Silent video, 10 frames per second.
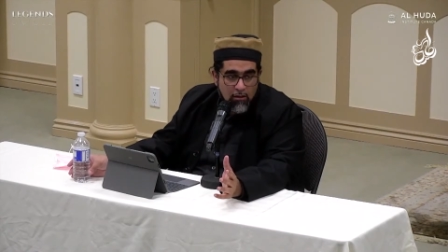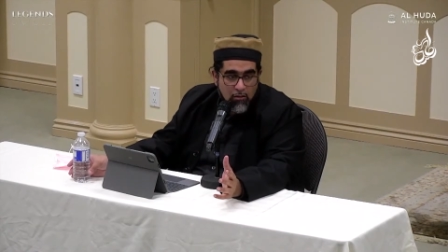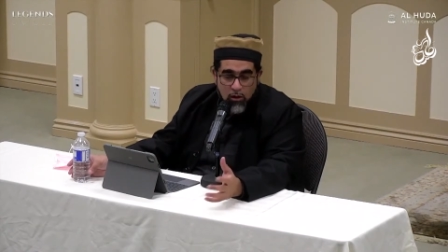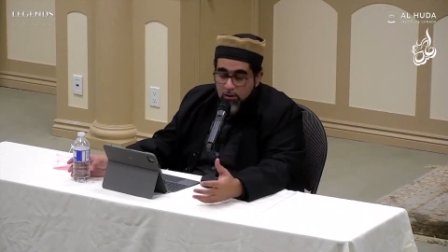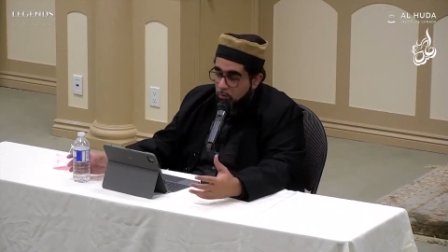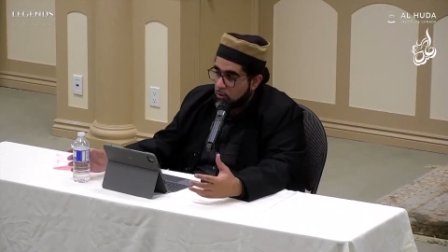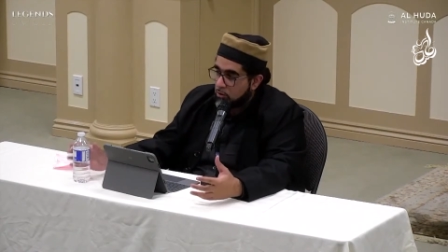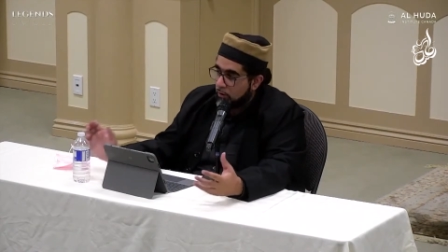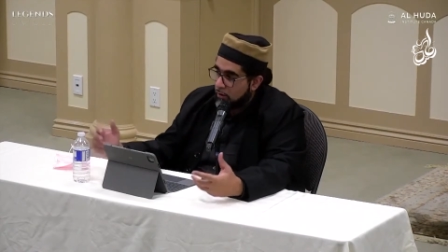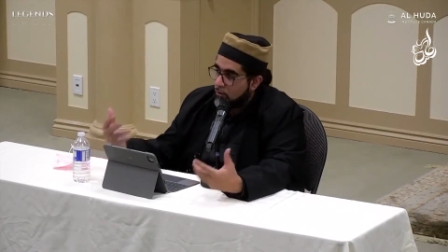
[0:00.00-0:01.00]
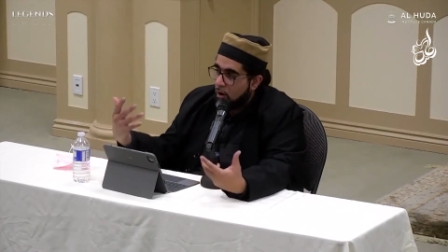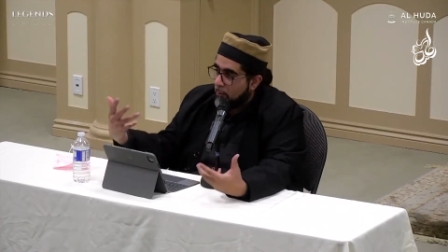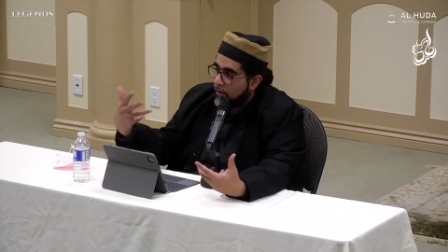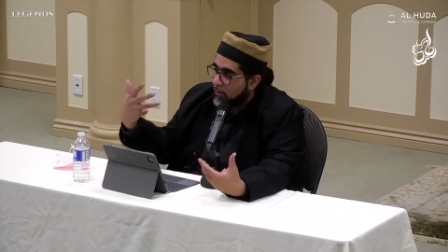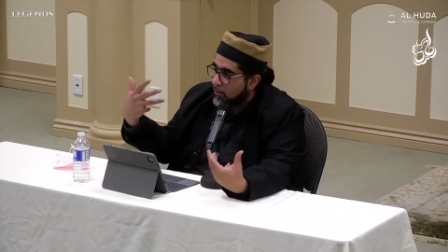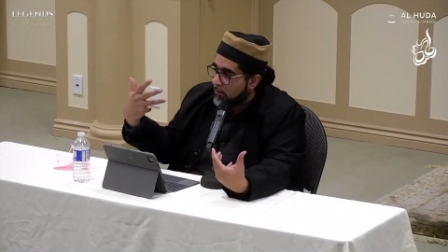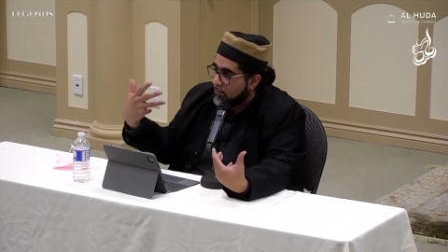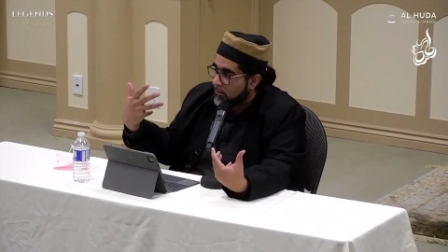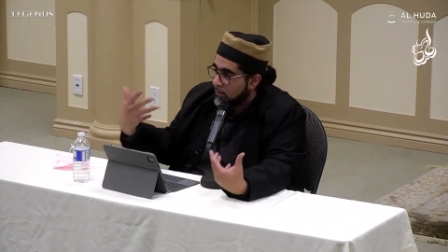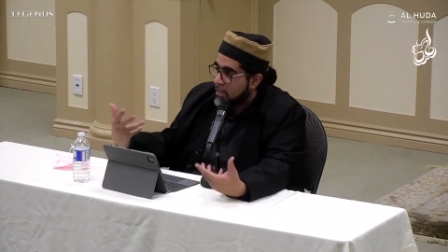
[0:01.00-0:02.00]
we're the most philanthropical
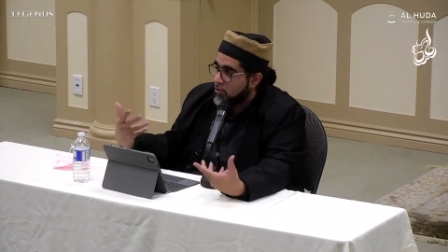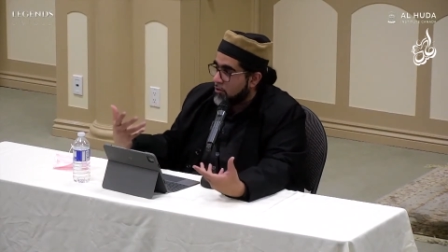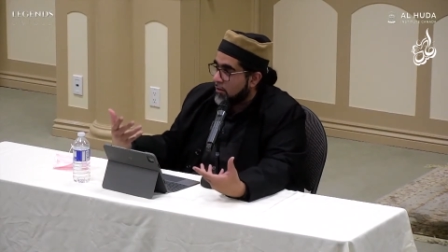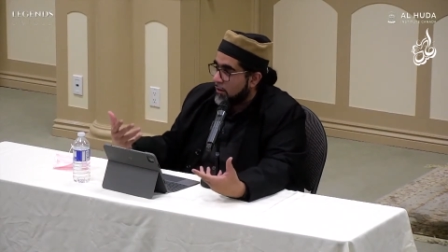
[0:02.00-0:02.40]
nation.